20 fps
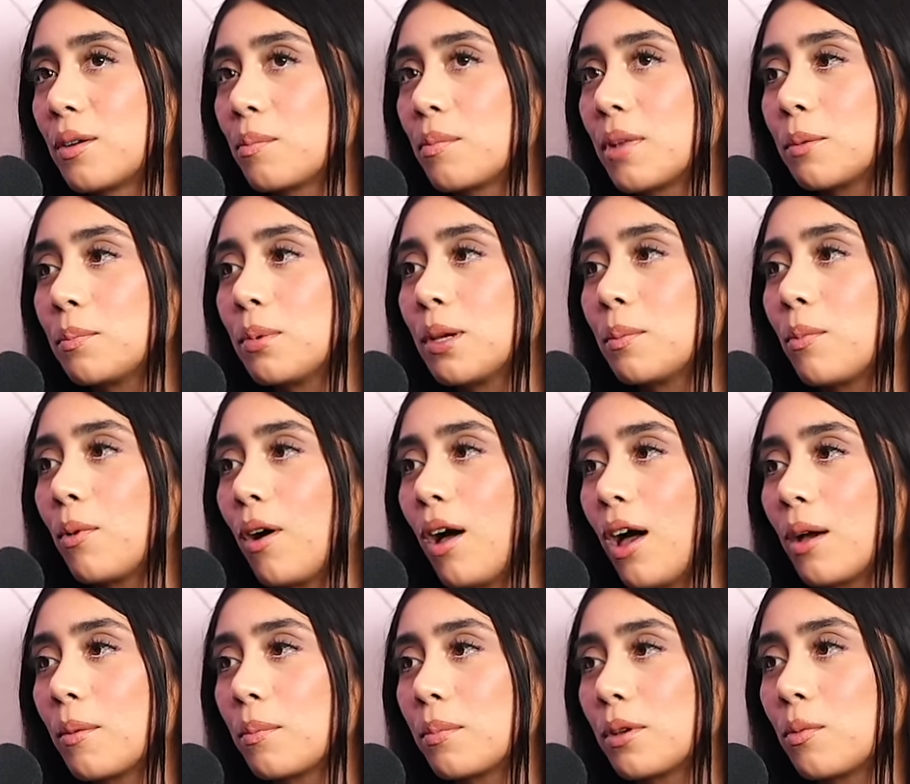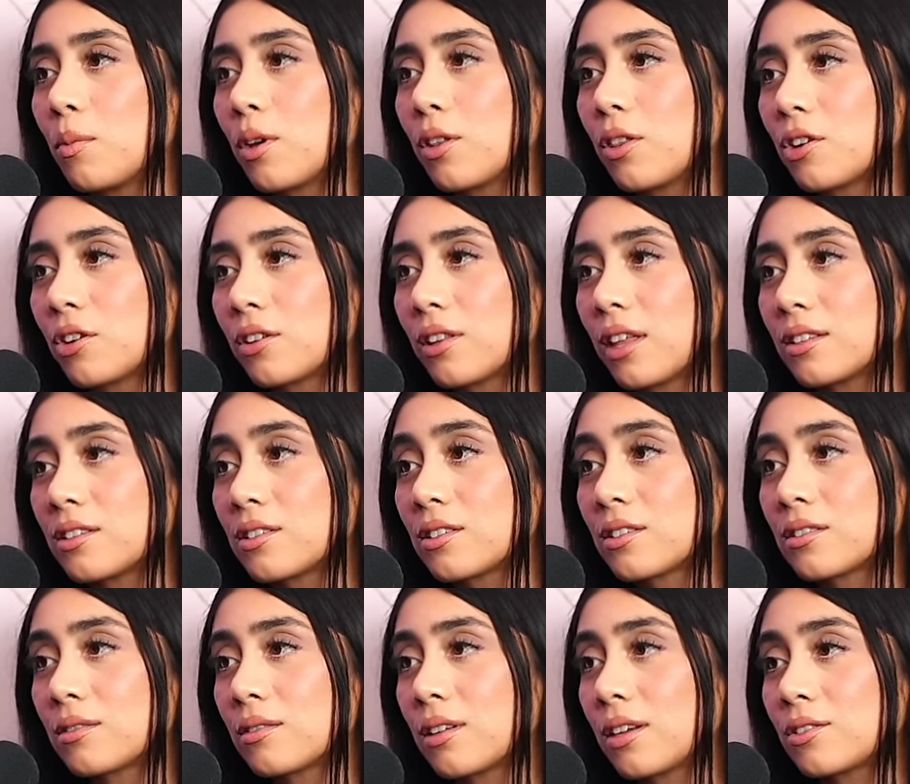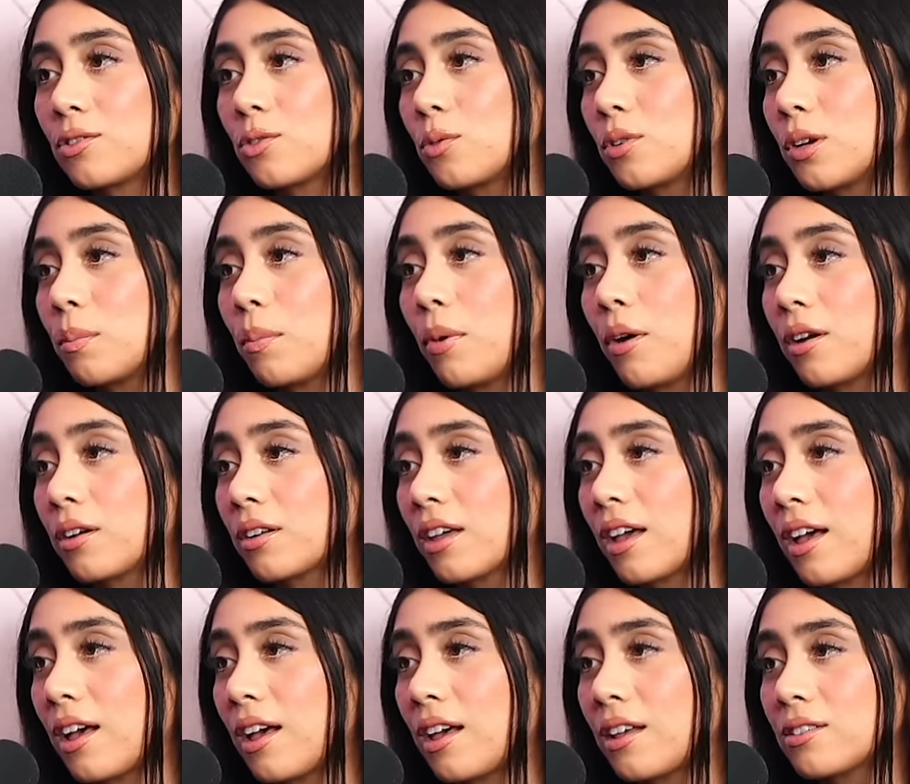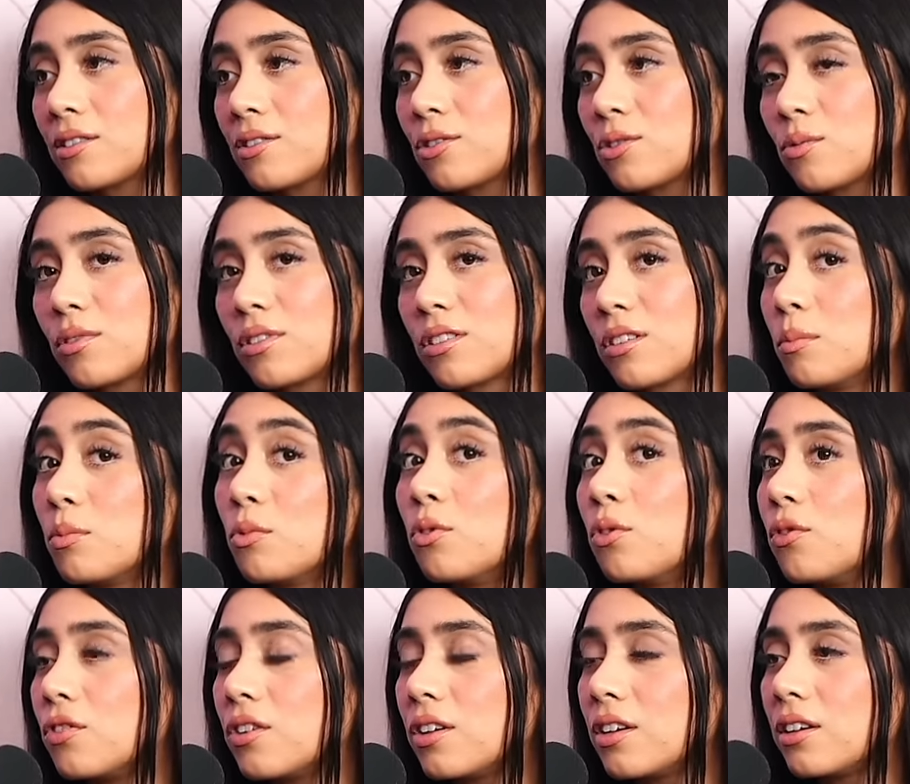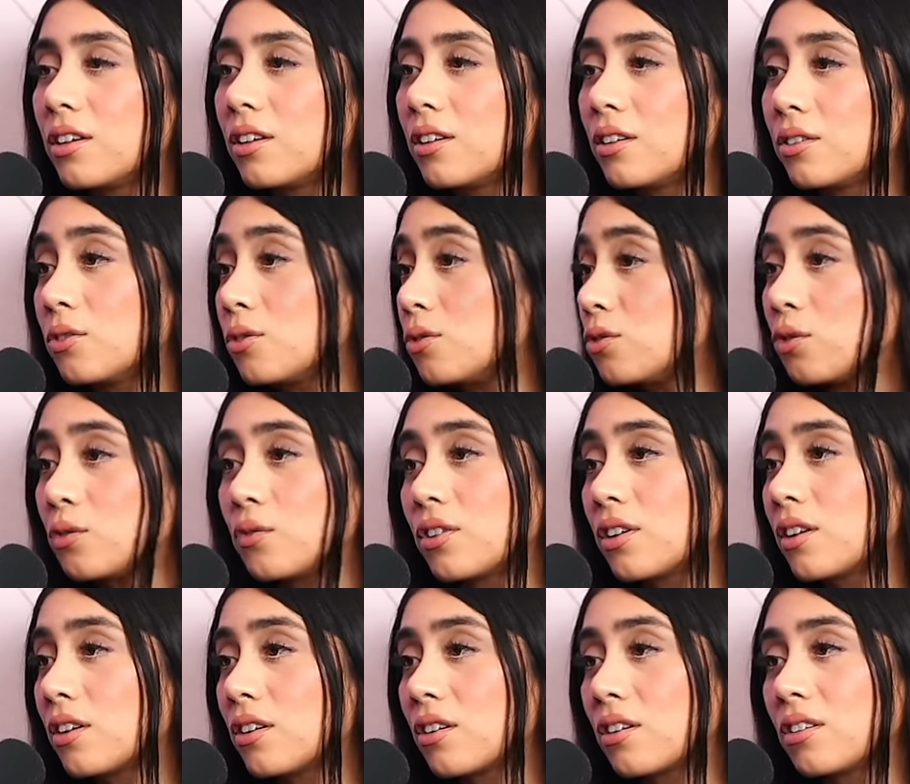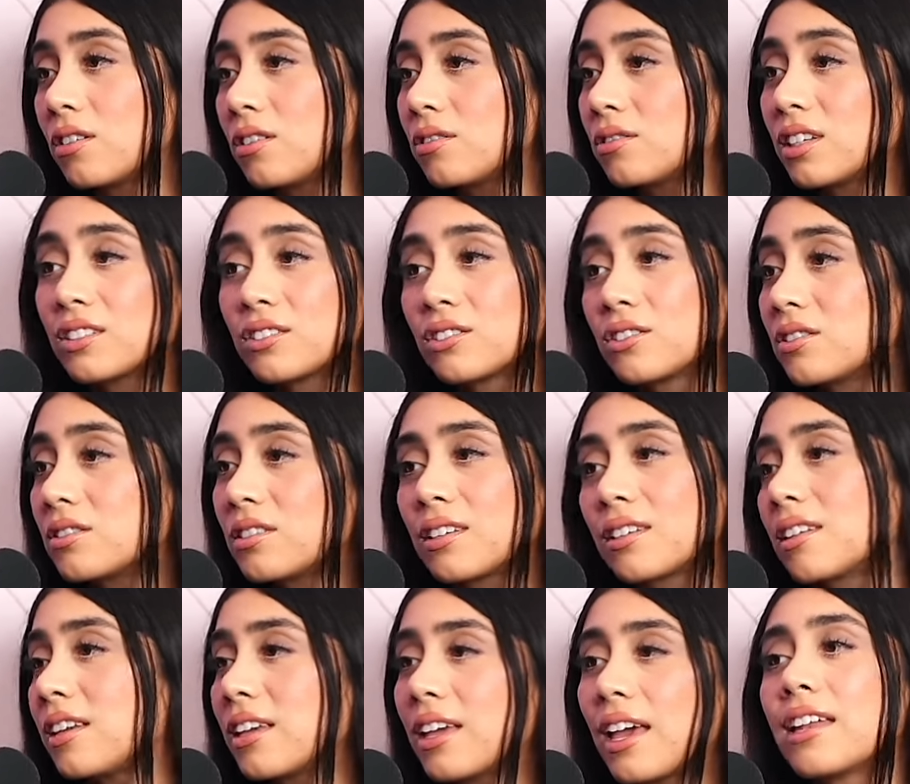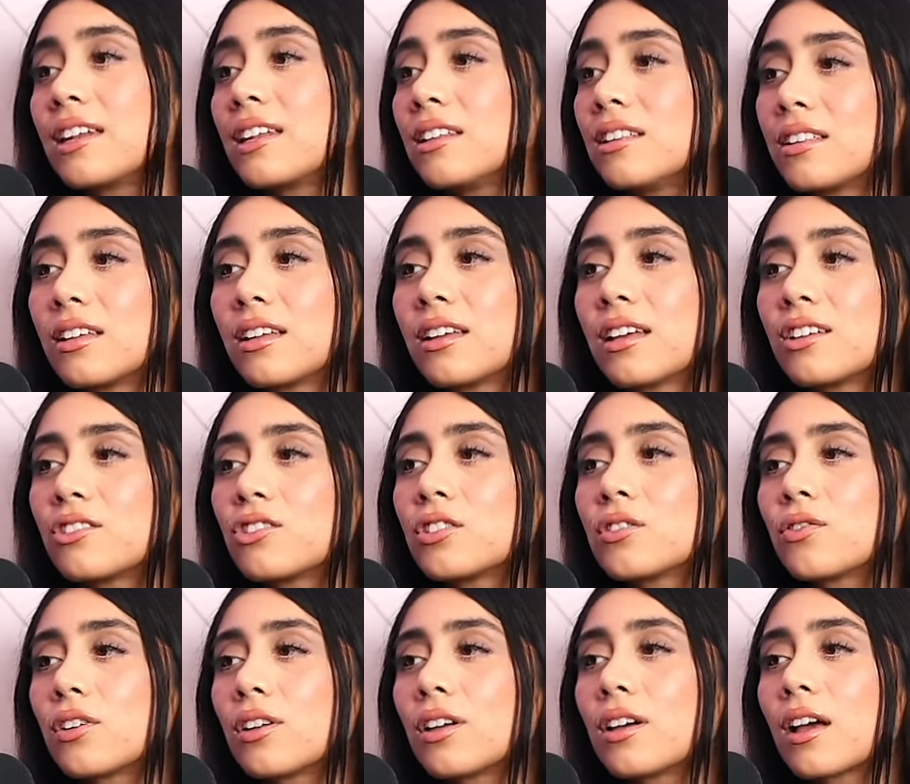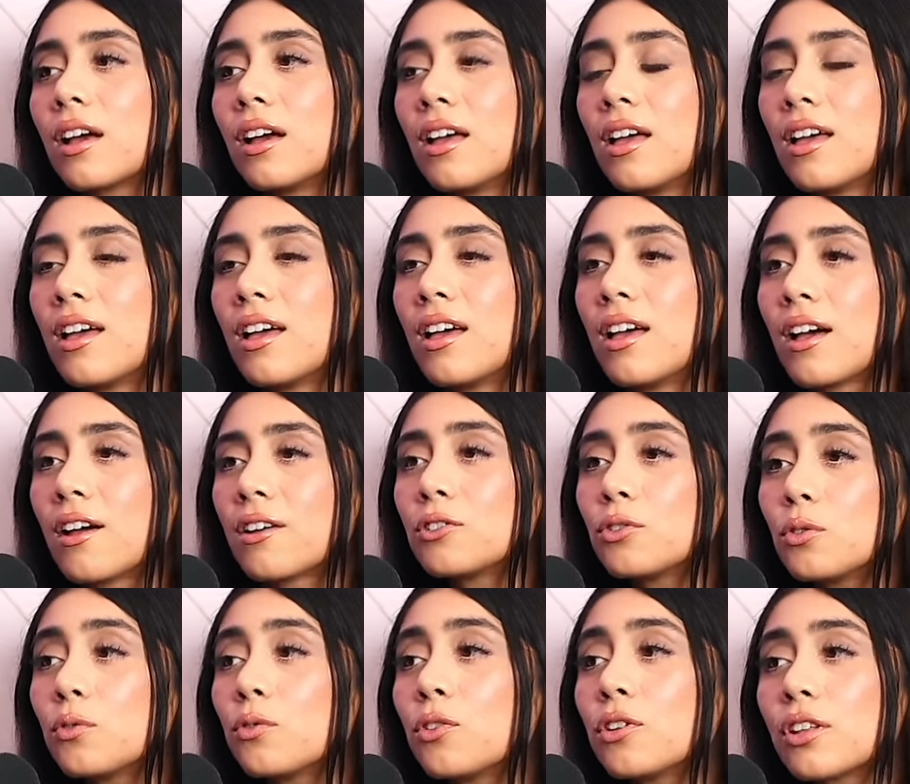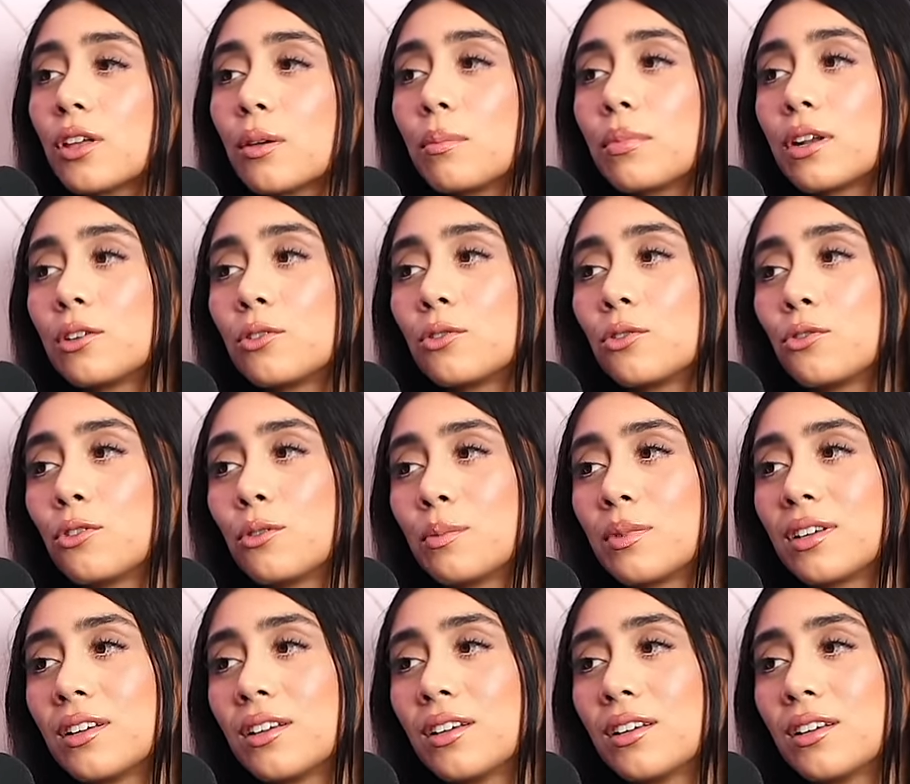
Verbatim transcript: make people happy whether that's like doing a podcast doing a movie a youtube video like mm -hmm. like anything i just feel like i do it for them but i do it for me